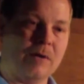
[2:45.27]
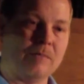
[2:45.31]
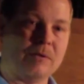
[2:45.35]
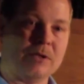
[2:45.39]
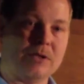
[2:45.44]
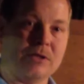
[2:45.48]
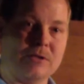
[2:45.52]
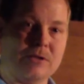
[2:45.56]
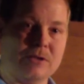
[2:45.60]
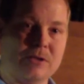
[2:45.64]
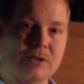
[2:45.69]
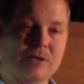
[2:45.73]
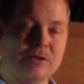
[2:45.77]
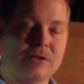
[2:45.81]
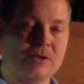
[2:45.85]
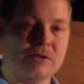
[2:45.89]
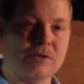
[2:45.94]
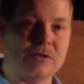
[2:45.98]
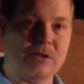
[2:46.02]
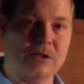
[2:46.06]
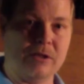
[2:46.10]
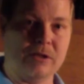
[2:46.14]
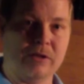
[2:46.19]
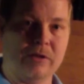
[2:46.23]

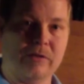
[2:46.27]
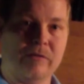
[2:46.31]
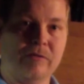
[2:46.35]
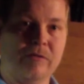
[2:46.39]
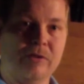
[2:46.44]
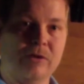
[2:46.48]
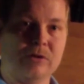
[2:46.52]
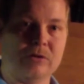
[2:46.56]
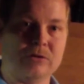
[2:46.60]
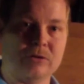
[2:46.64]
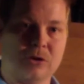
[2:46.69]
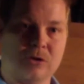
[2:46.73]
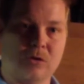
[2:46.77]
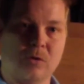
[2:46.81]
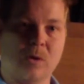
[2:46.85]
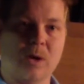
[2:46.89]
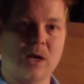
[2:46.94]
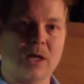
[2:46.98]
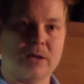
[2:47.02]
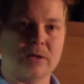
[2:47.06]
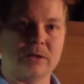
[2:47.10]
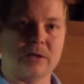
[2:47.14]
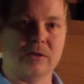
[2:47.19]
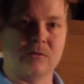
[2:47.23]
consistency in the field, your
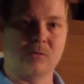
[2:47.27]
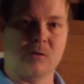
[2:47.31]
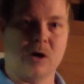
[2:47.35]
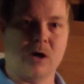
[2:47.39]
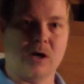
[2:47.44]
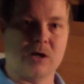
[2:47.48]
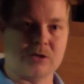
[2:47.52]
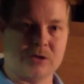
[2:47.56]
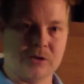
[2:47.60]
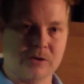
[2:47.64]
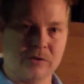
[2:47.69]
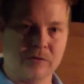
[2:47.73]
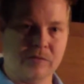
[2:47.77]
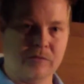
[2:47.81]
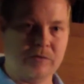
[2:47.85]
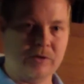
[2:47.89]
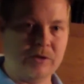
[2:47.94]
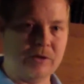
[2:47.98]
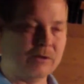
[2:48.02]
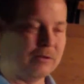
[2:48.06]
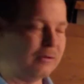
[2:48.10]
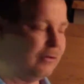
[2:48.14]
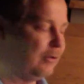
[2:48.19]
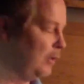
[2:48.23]
quality wash in the
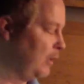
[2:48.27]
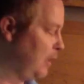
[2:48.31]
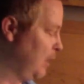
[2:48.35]
field.